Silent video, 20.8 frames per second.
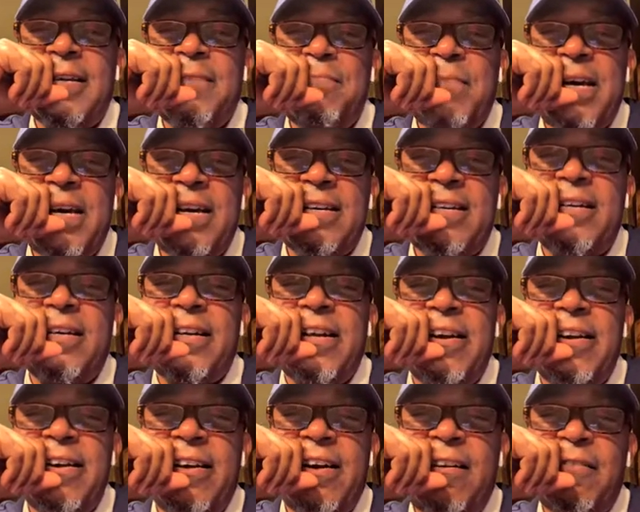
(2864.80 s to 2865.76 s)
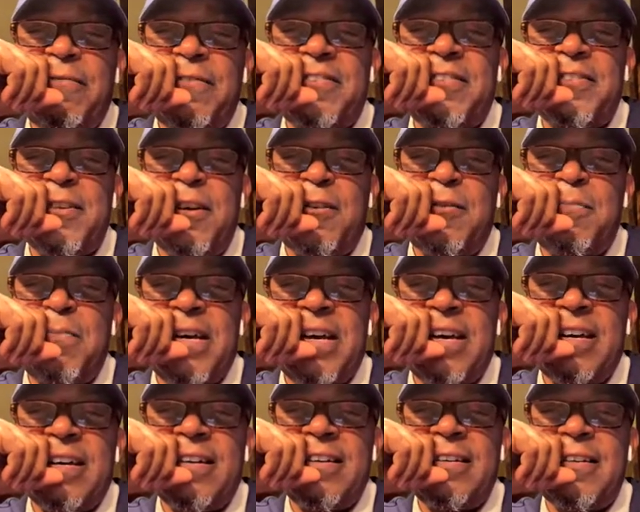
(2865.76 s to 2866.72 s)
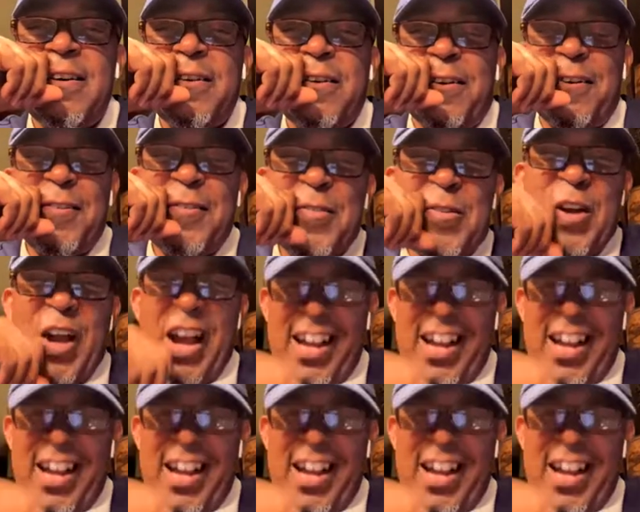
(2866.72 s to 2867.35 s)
Cut it, man. Cut Eric off the show, man. Cut Eric.